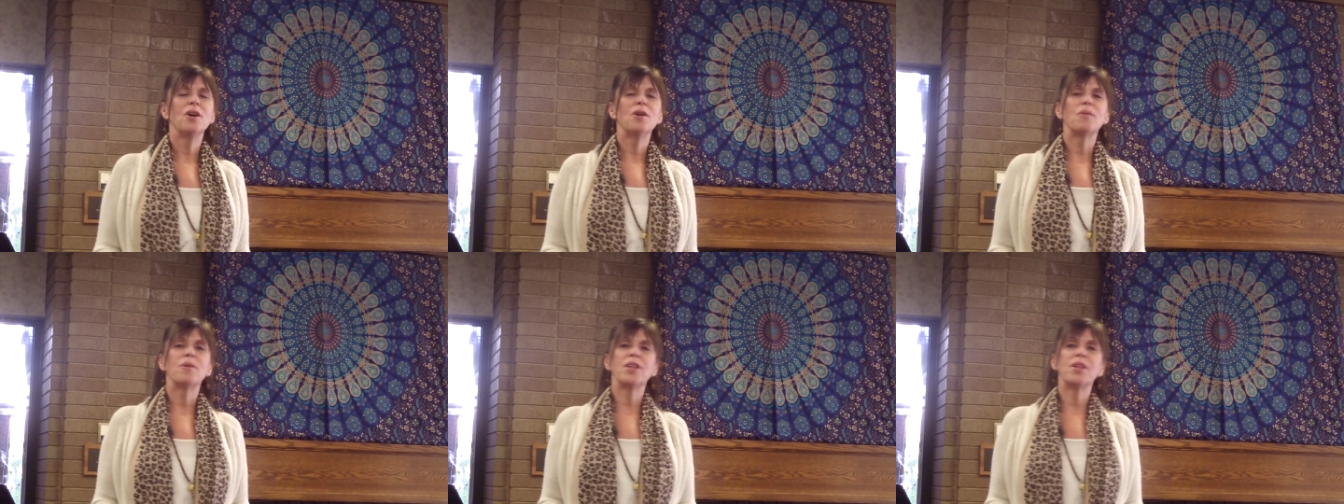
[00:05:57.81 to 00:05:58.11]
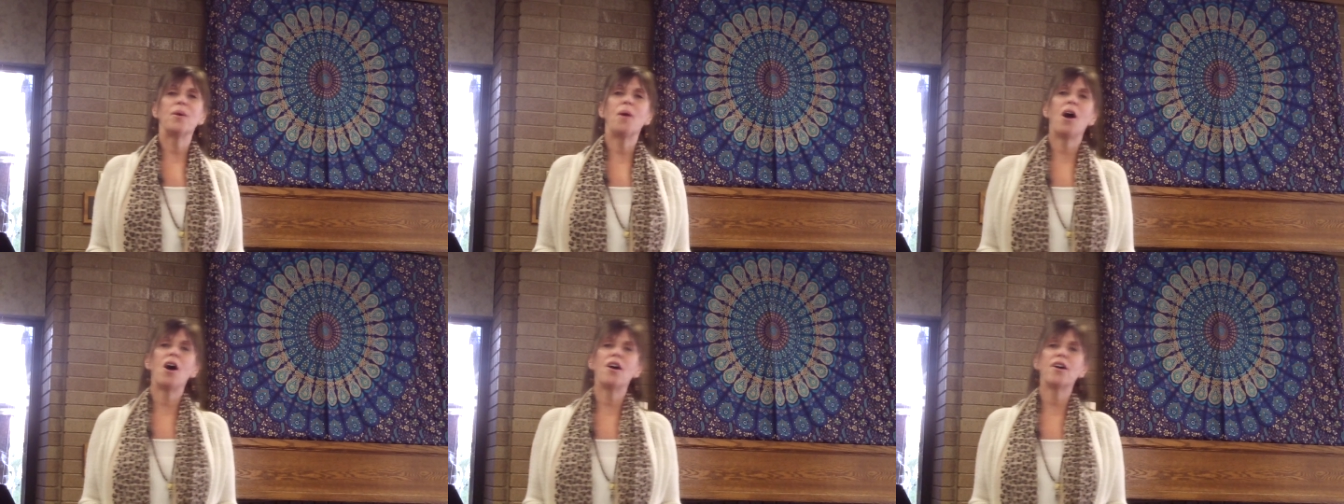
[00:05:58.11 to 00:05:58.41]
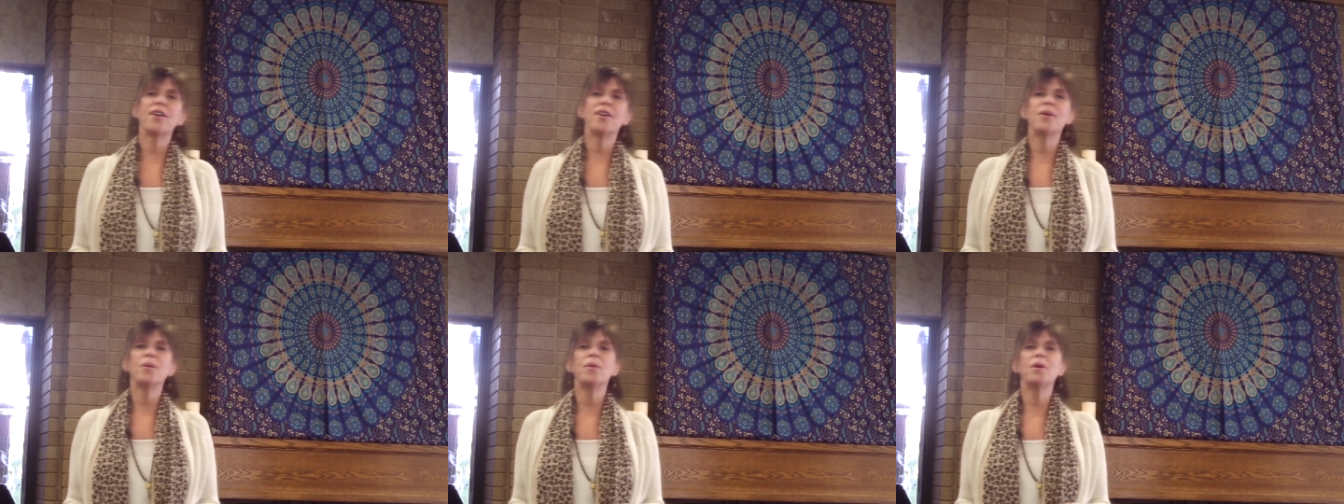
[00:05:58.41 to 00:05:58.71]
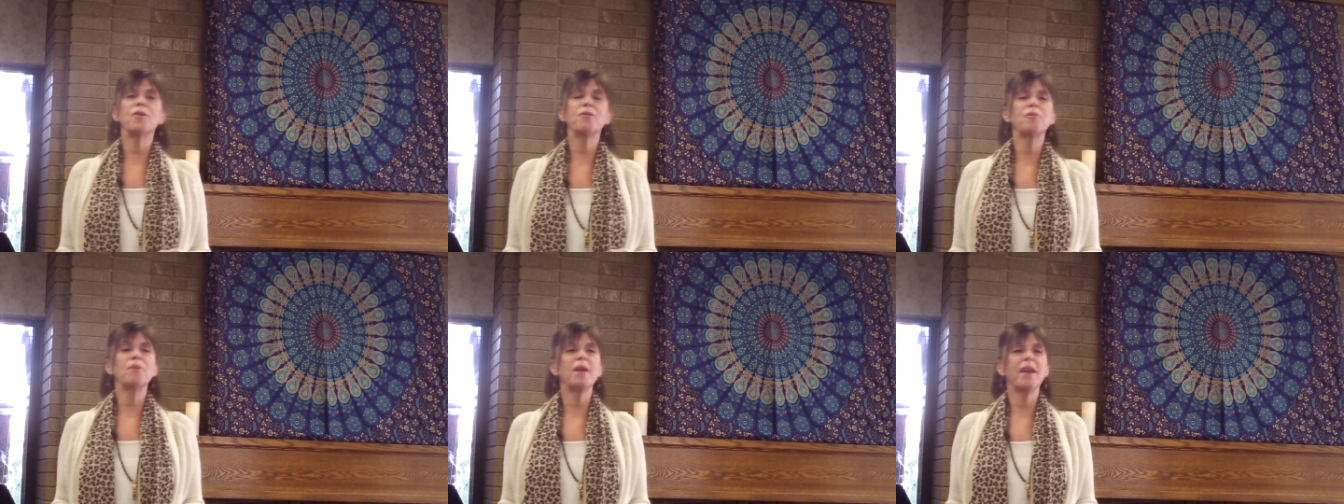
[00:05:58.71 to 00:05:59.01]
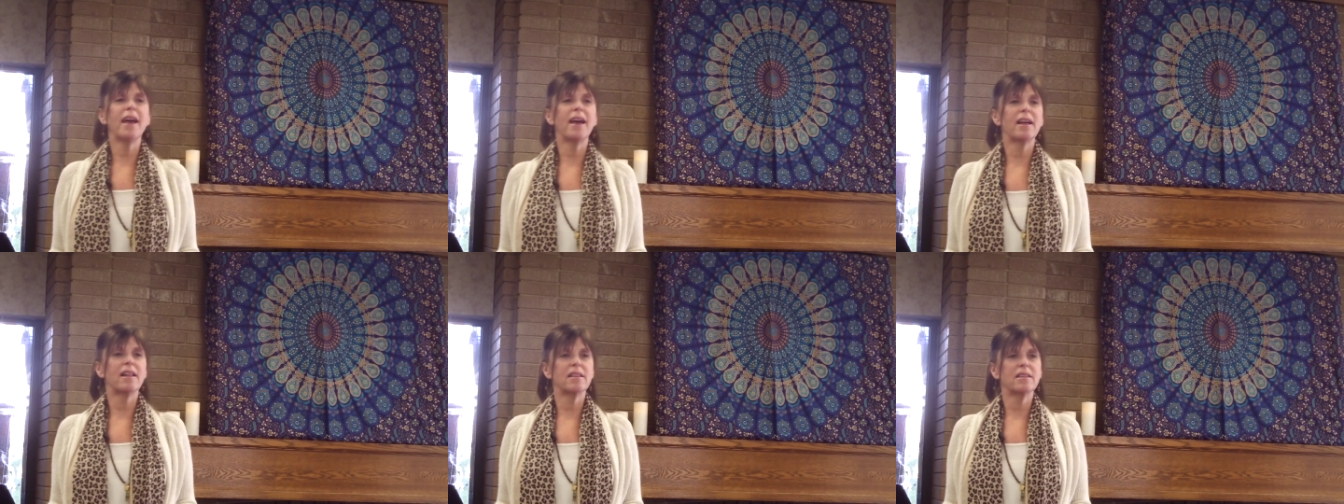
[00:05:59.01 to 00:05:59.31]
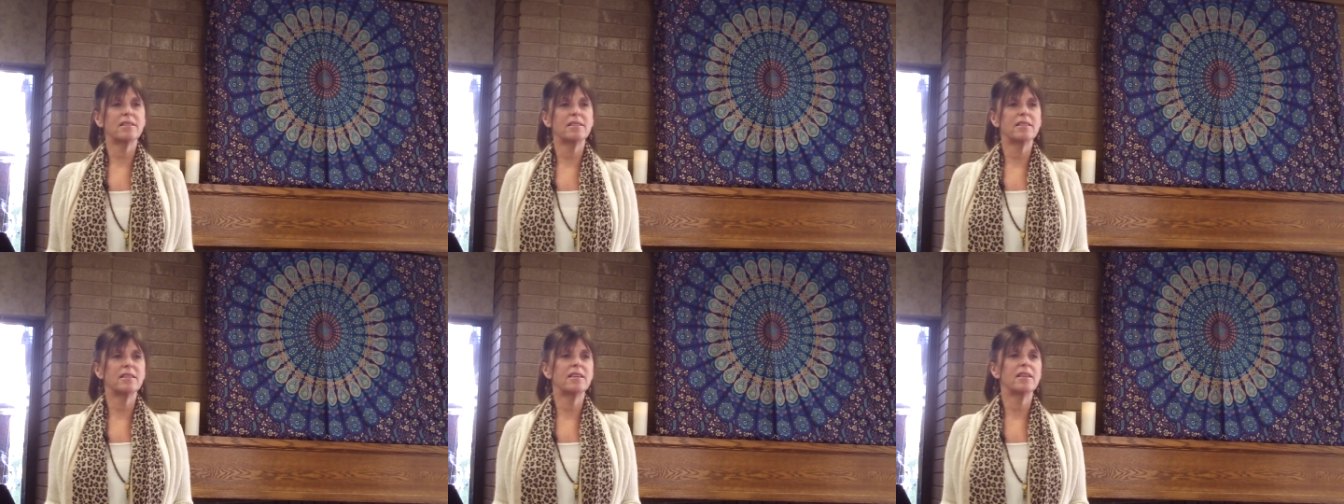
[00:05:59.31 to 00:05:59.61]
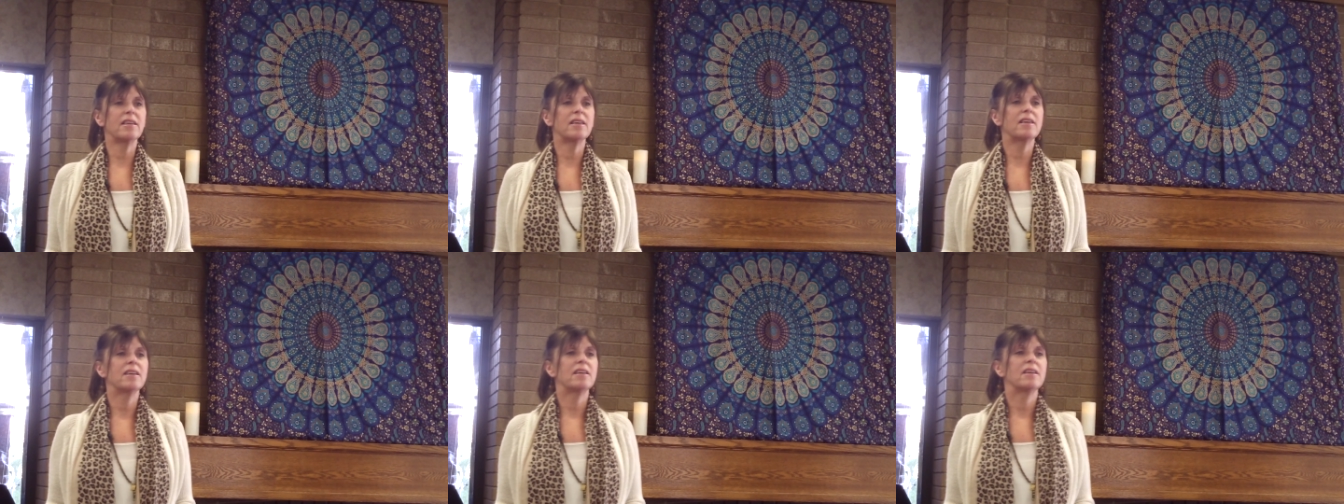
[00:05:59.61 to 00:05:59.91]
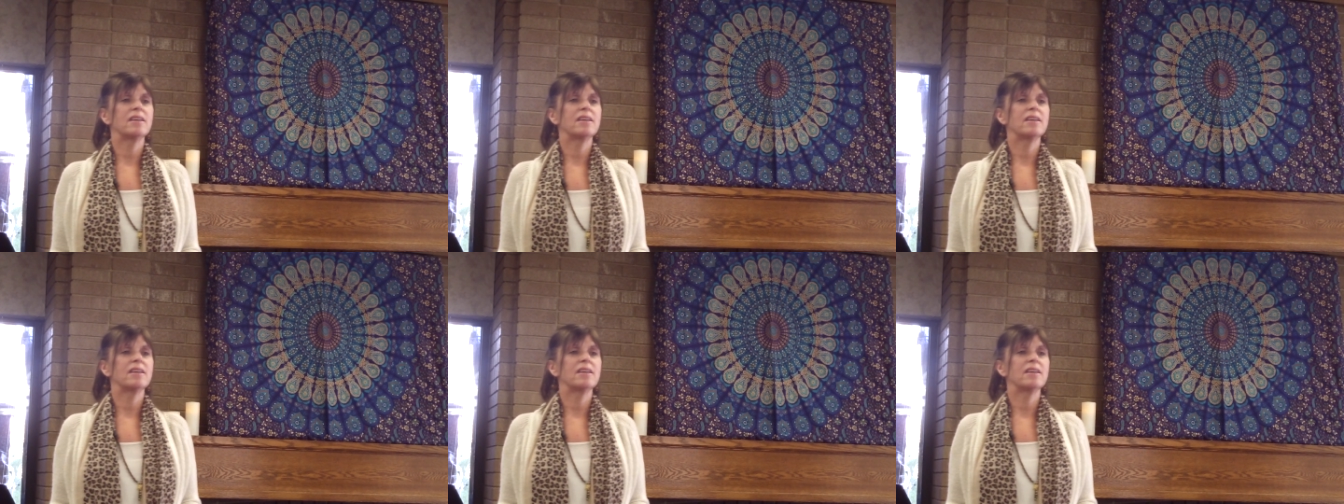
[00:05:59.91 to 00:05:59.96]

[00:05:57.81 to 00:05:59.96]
when you argue with reality,